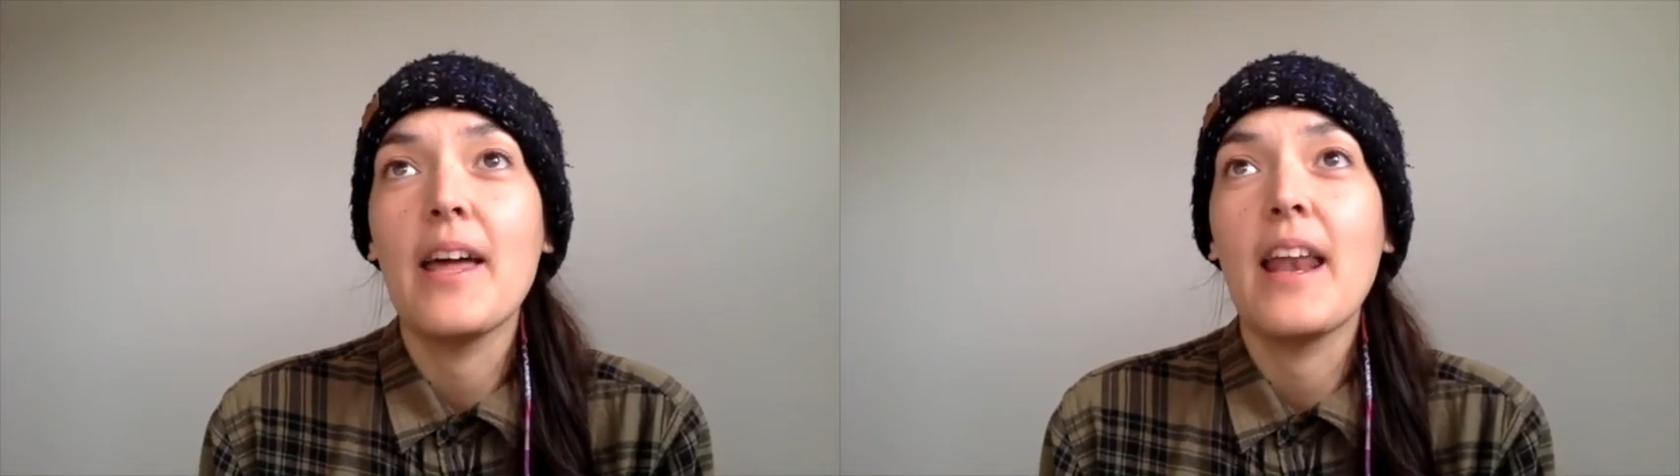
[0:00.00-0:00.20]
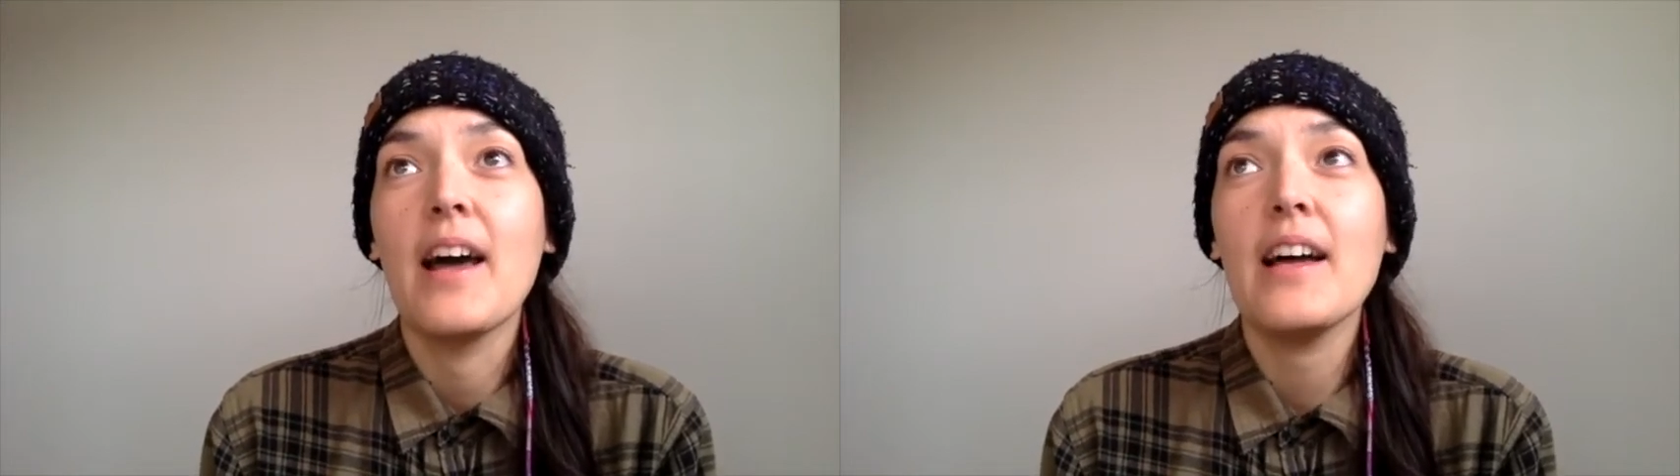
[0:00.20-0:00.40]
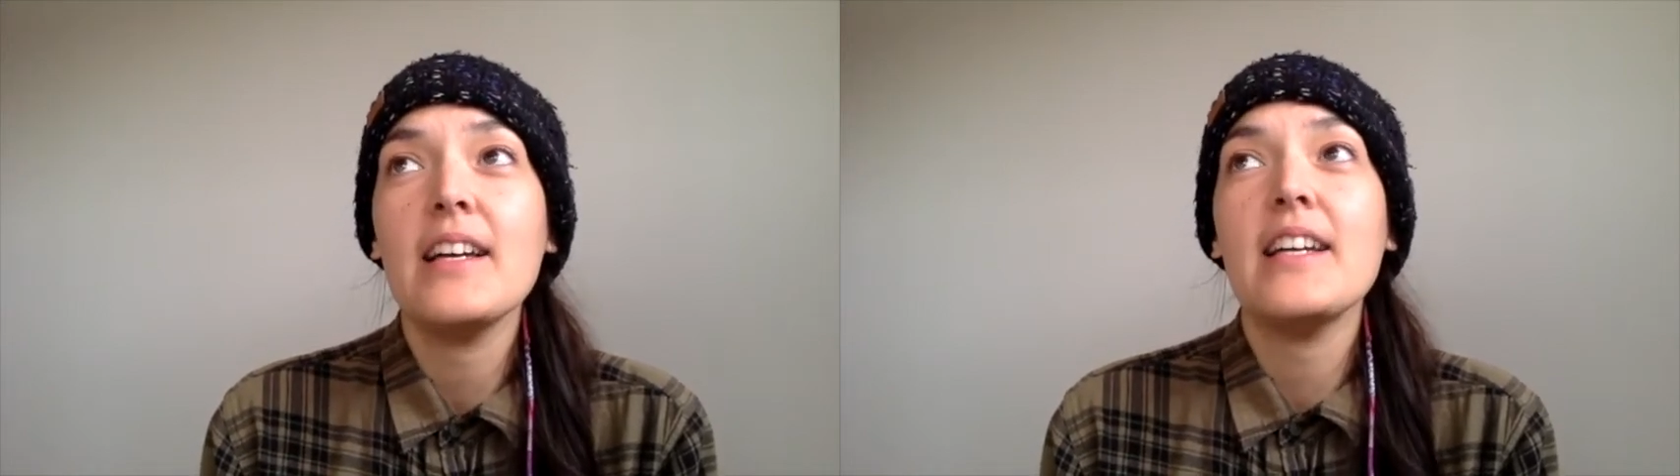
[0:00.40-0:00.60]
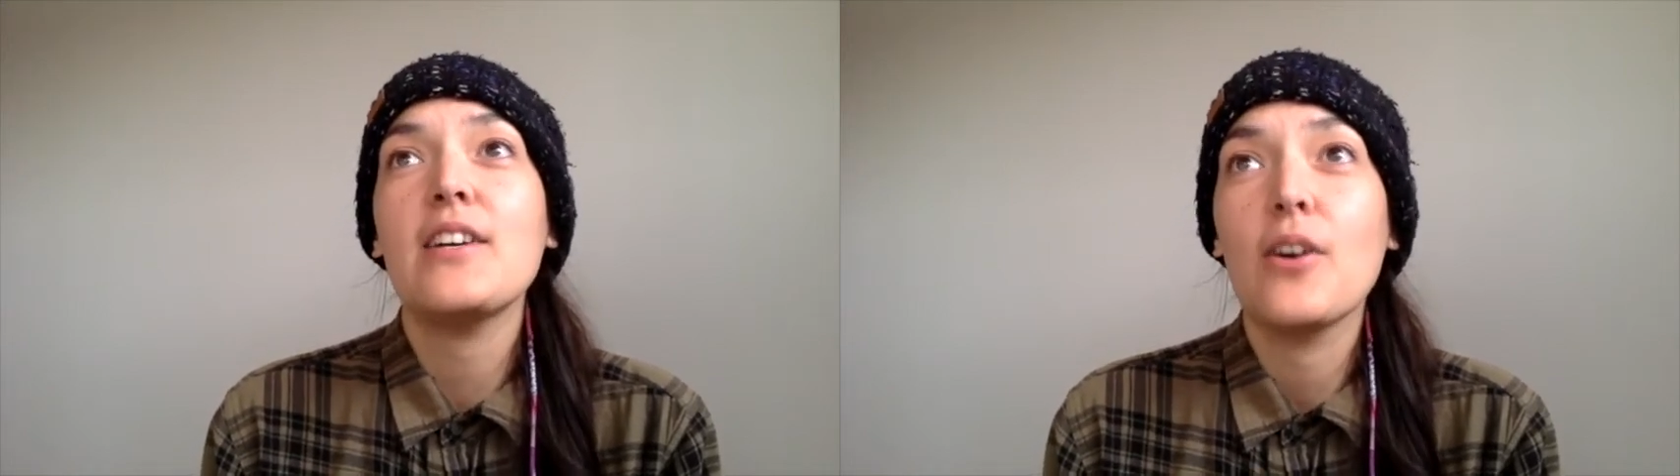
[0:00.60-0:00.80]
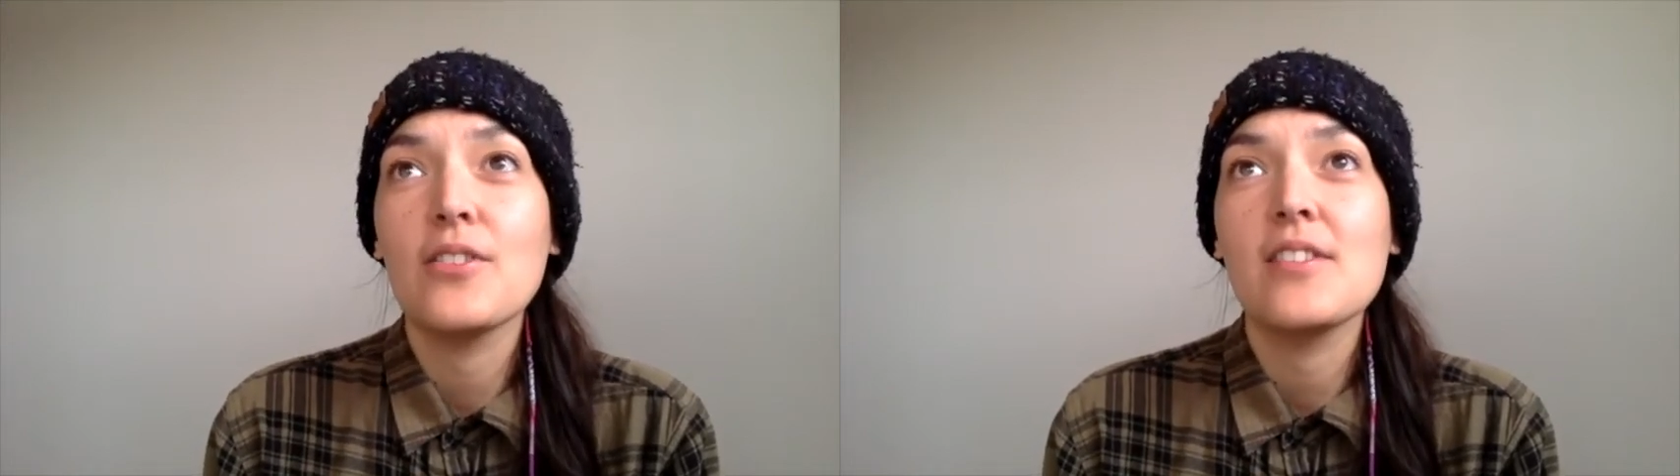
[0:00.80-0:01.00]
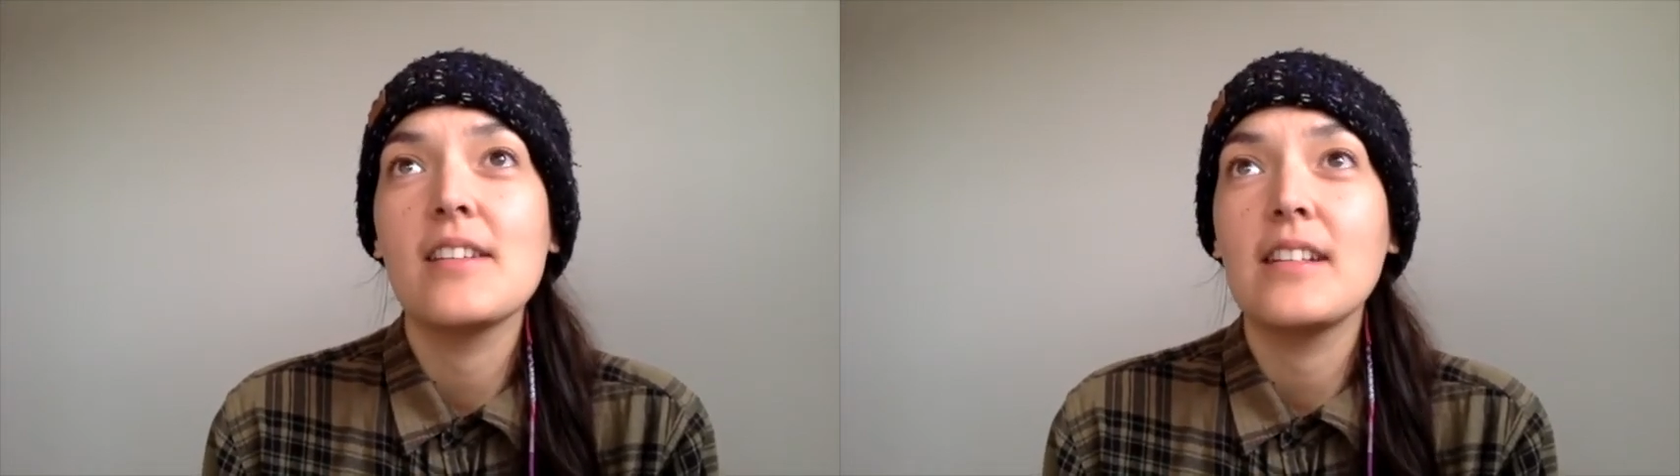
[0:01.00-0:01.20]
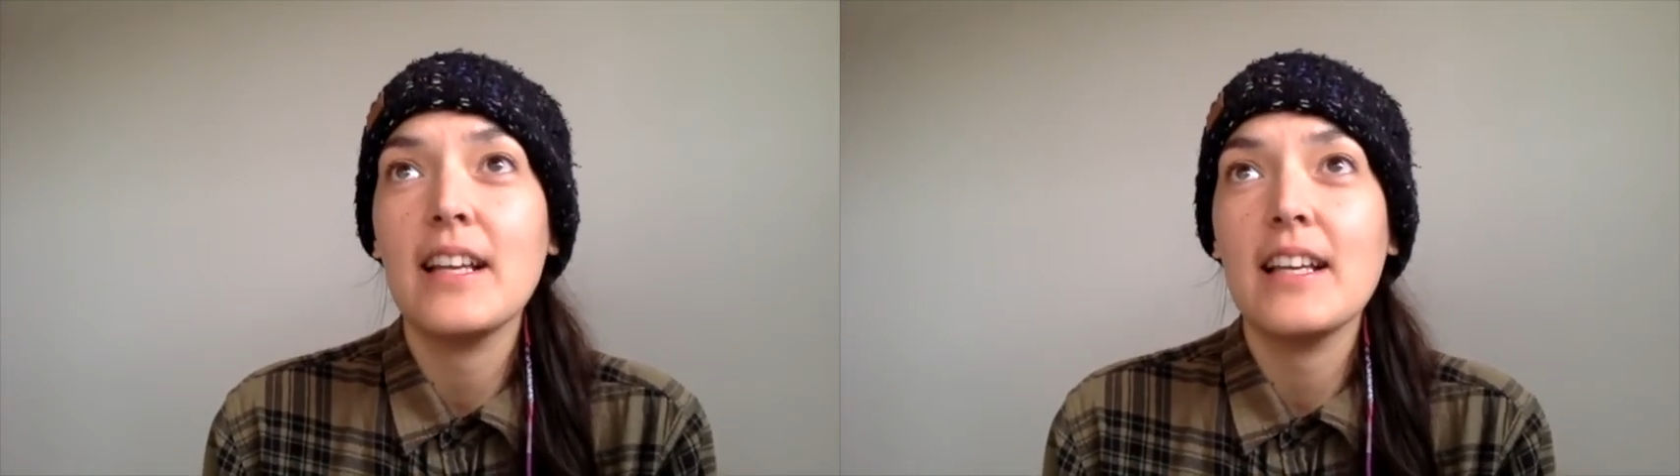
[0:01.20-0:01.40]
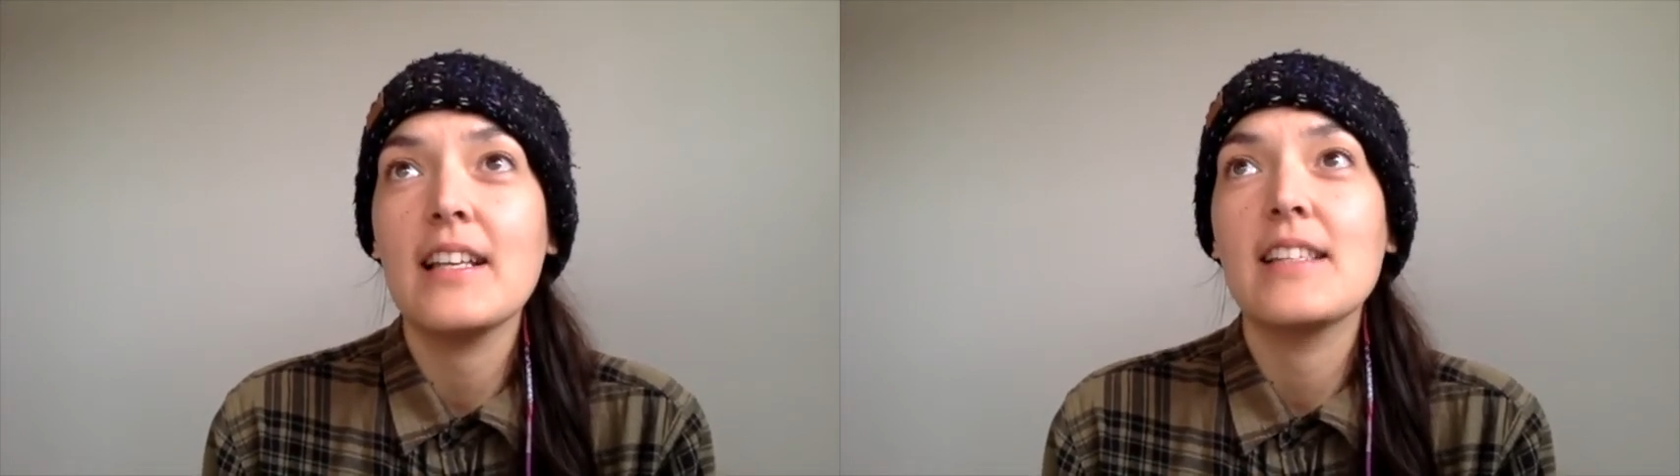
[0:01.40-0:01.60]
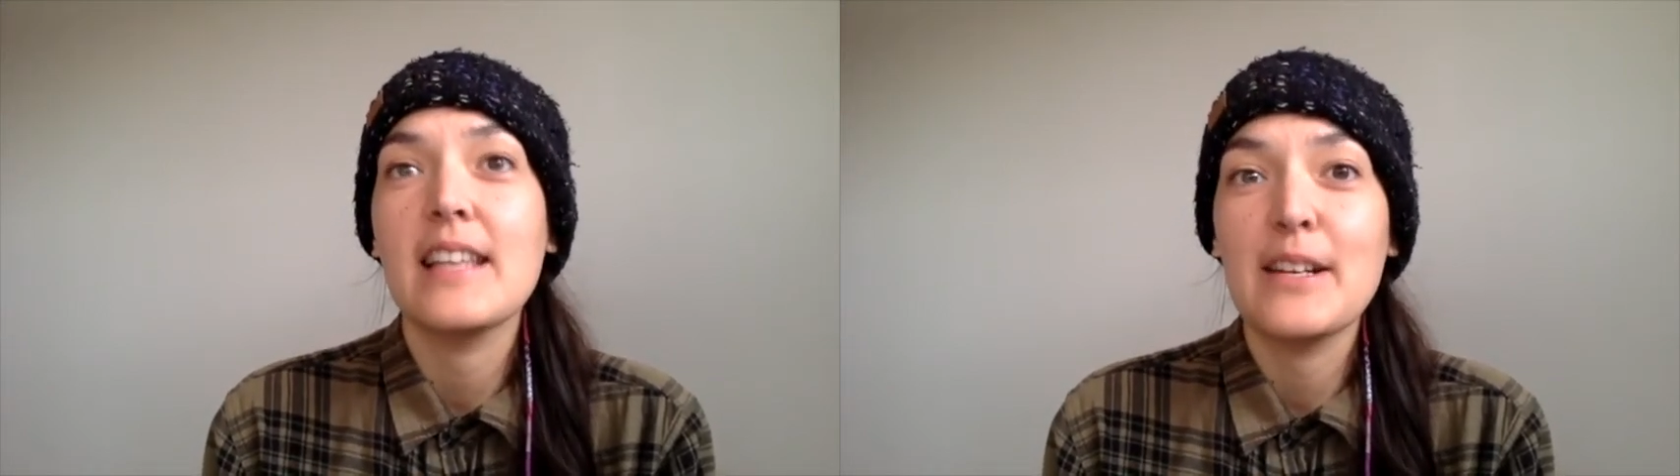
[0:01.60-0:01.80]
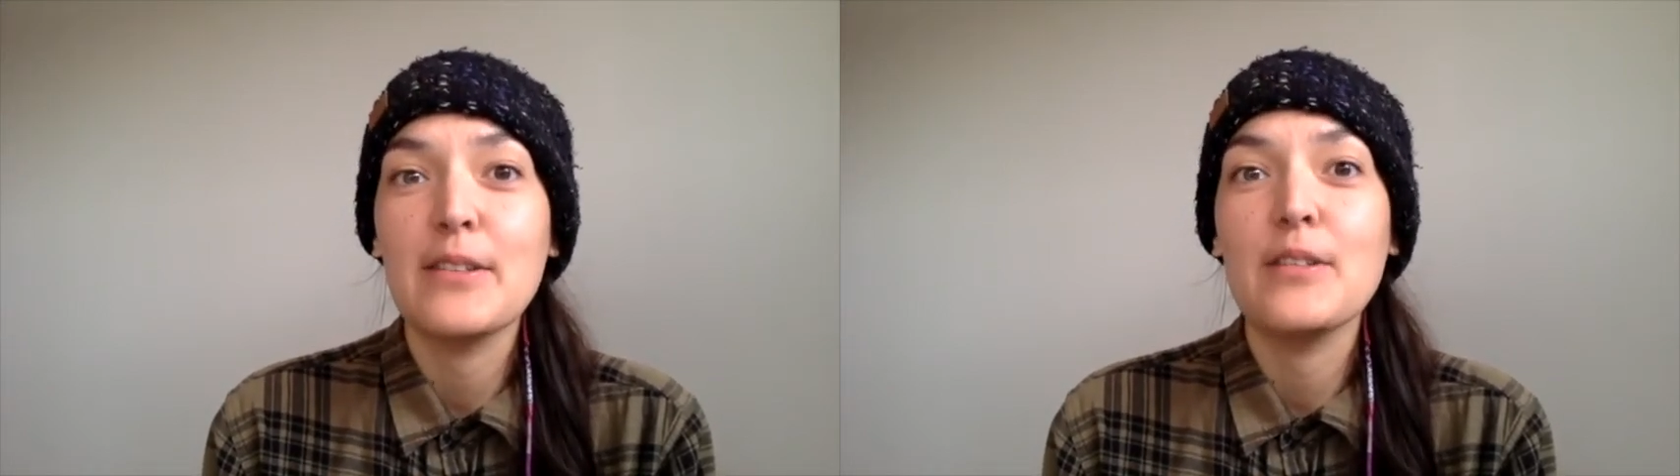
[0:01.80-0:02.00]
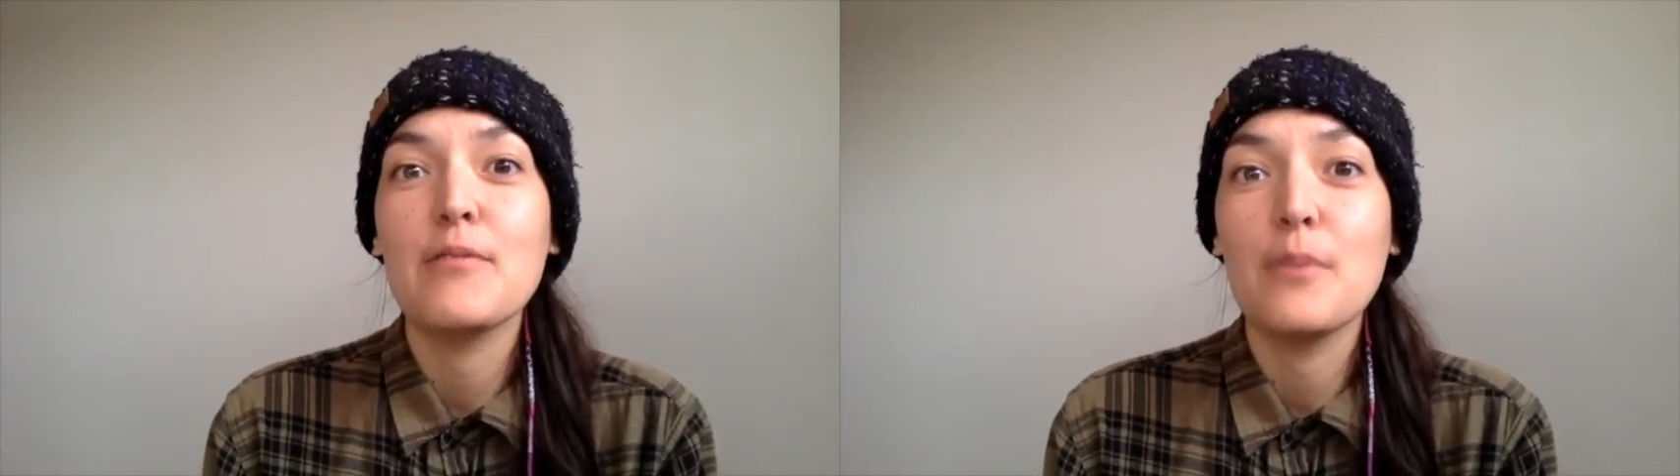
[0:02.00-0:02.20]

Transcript: I constantly settled